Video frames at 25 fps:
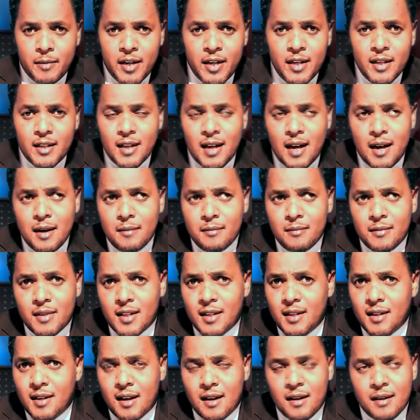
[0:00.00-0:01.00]
Many
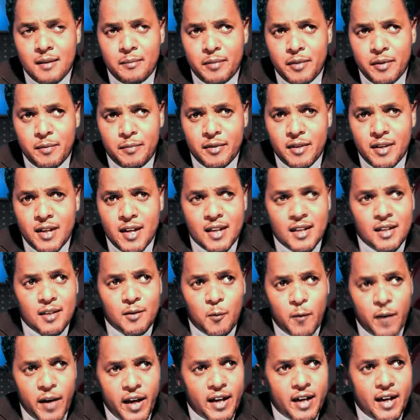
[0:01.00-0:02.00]
times people
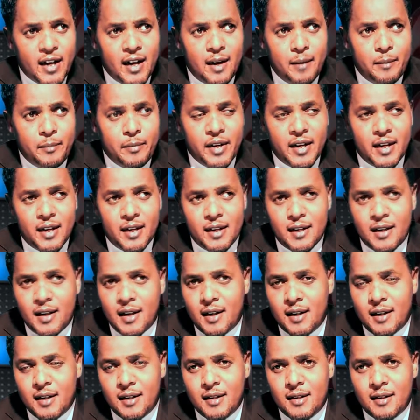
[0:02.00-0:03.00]
just wake up
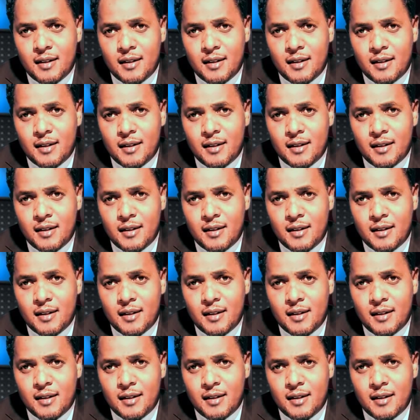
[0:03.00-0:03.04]
and